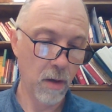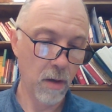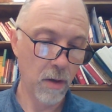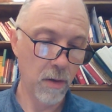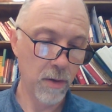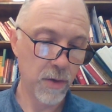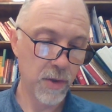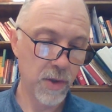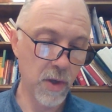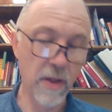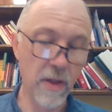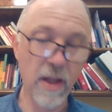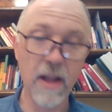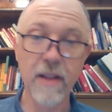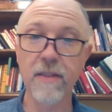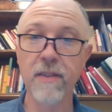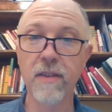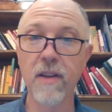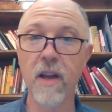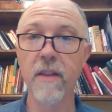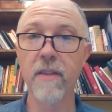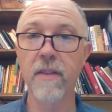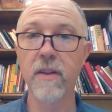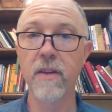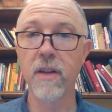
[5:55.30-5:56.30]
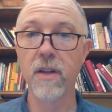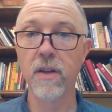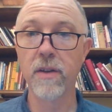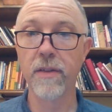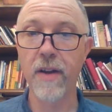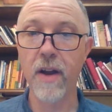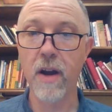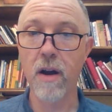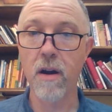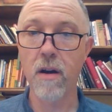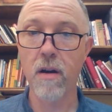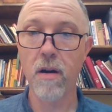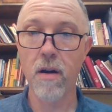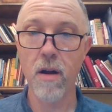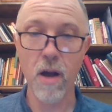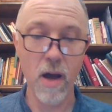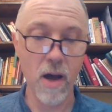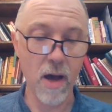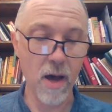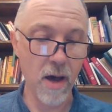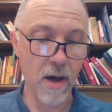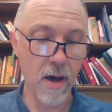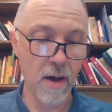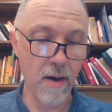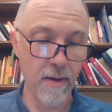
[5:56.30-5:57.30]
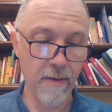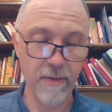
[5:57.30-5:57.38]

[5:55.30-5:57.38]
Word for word: so that's kind of the deal there. Uh,